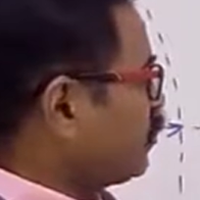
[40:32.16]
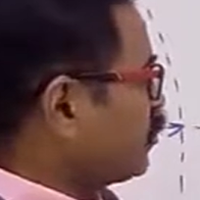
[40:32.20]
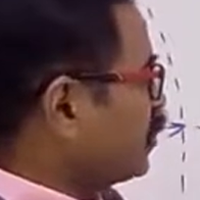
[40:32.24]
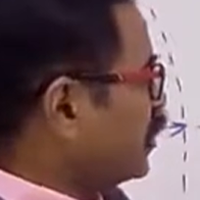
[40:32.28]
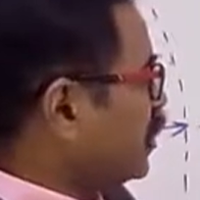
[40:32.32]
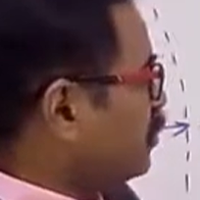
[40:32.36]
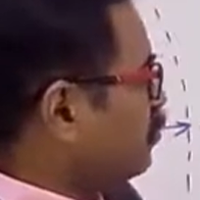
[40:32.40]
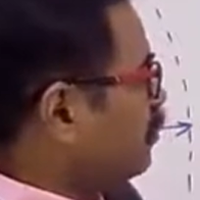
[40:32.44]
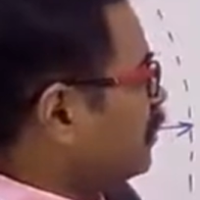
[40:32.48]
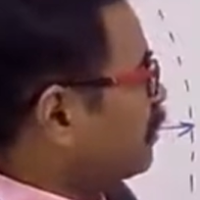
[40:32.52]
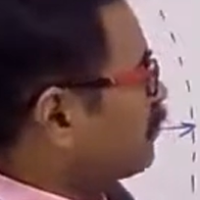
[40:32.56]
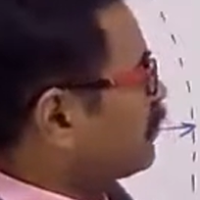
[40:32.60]

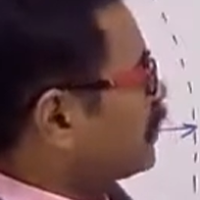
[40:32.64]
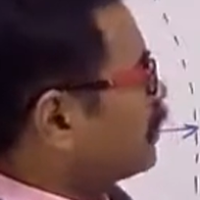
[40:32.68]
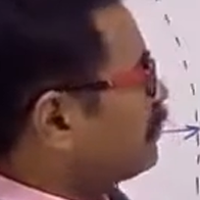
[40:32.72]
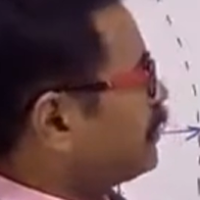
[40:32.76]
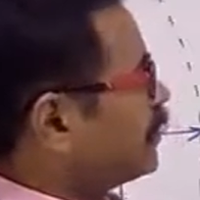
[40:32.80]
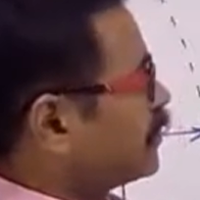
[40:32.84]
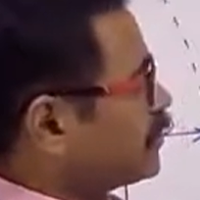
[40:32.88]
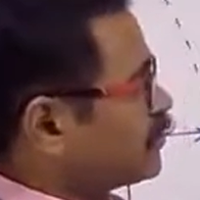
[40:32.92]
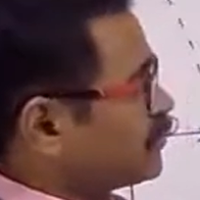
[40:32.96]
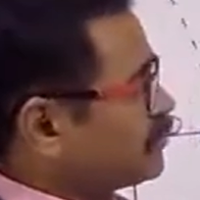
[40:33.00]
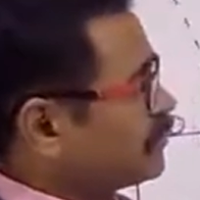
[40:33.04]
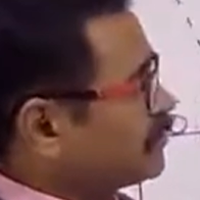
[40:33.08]
number will be
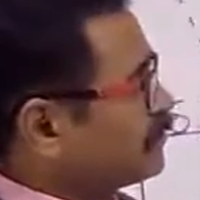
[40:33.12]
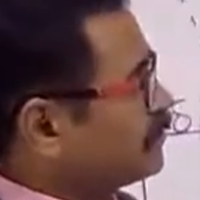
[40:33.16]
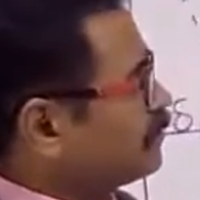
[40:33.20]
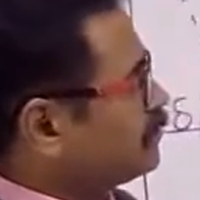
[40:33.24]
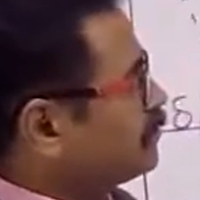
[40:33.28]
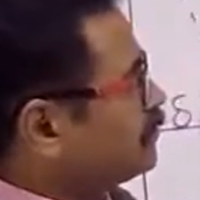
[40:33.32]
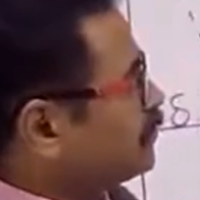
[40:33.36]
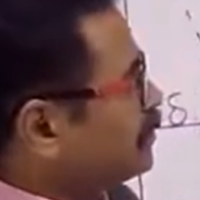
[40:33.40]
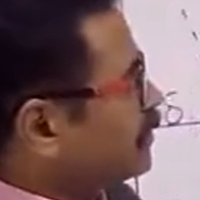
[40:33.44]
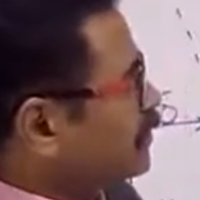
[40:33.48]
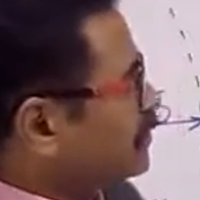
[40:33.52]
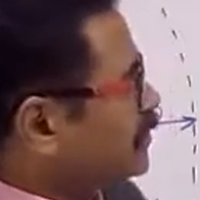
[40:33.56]
2.
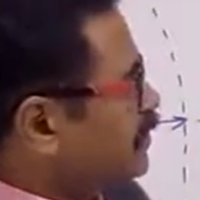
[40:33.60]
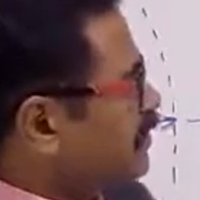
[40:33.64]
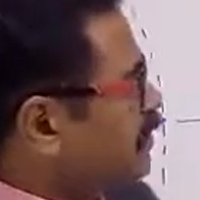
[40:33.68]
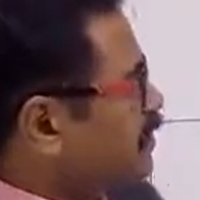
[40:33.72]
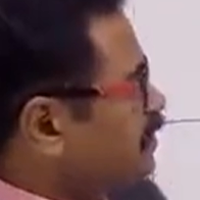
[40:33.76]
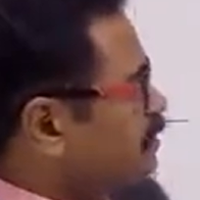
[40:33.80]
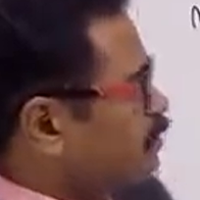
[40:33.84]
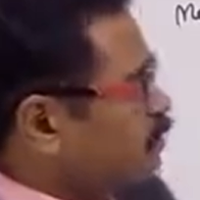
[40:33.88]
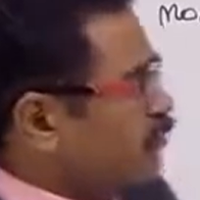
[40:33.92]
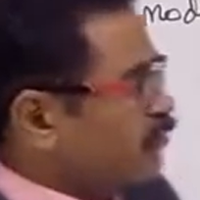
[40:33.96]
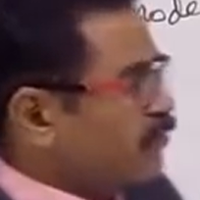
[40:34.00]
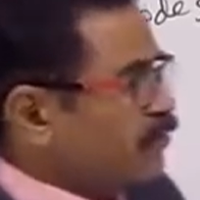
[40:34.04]
This is
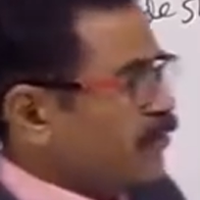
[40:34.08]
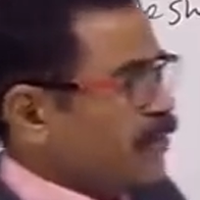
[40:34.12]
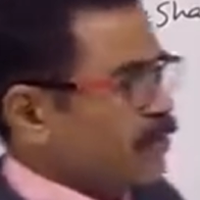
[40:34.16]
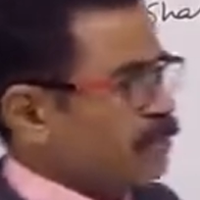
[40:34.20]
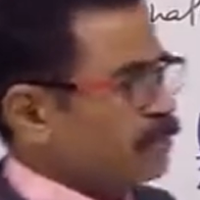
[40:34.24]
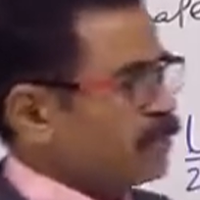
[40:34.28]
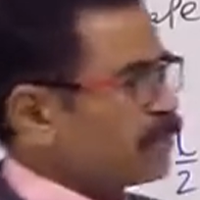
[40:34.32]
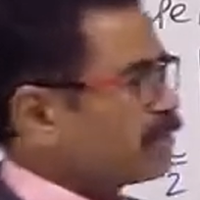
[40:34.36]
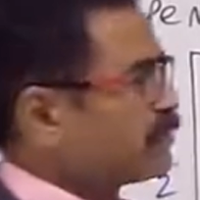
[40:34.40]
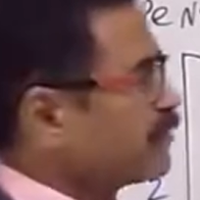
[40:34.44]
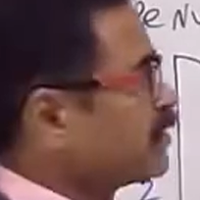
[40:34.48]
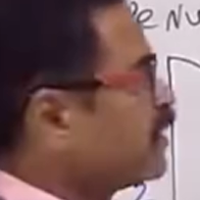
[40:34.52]
mode
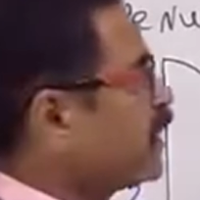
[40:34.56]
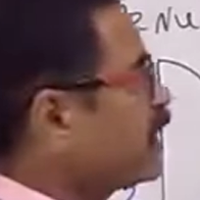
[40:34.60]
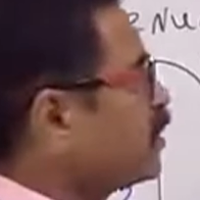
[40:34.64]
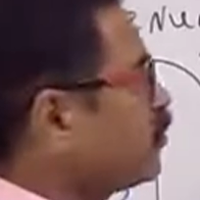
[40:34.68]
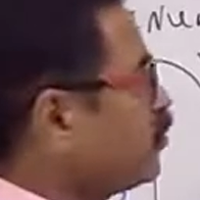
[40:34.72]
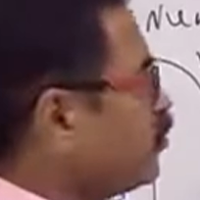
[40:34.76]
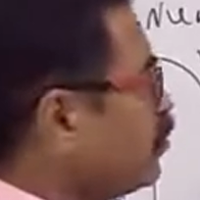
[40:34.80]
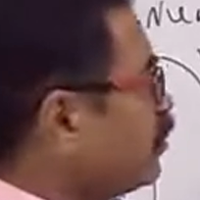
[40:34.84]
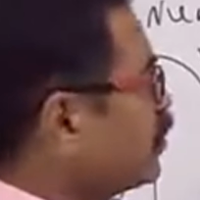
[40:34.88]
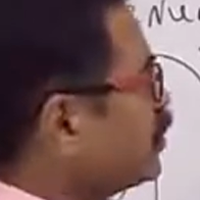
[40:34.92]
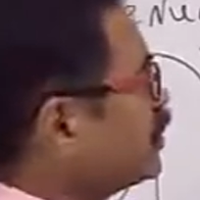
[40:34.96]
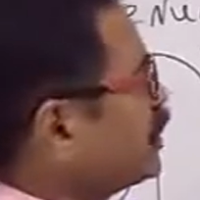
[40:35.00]
number 3 or
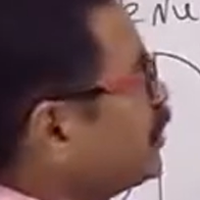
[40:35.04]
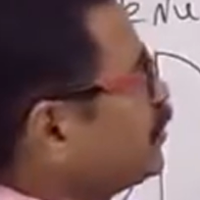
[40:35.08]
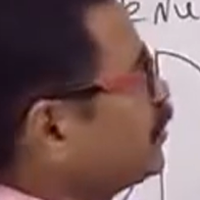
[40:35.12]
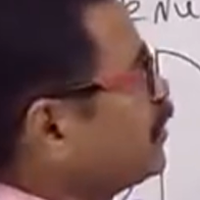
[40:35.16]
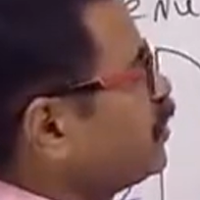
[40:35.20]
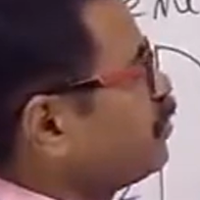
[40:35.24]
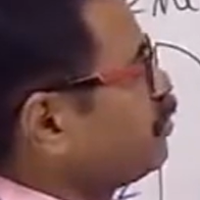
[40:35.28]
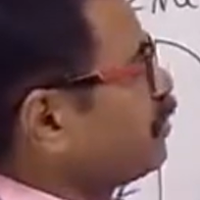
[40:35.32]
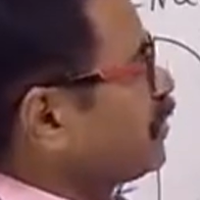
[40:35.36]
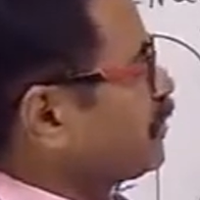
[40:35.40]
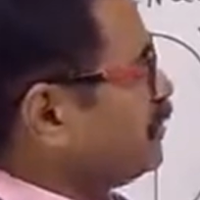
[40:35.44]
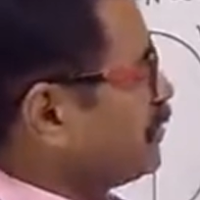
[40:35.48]
mode shape
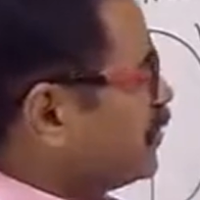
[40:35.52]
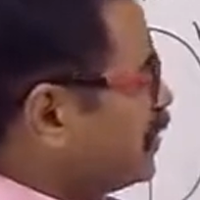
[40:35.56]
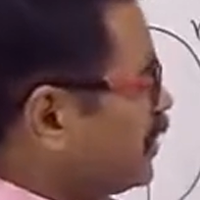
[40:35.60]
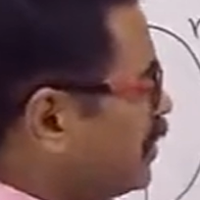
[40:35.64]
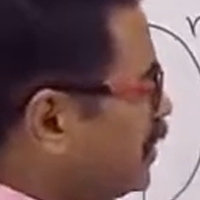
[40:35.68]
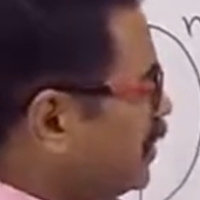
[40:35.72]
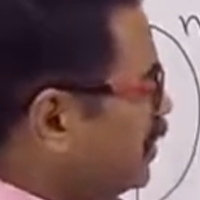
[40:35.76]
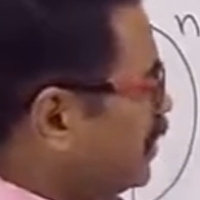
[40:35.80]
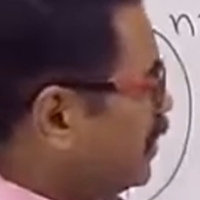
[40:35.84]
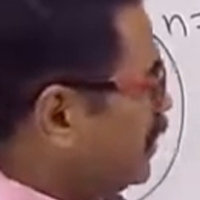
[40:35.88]
number 3.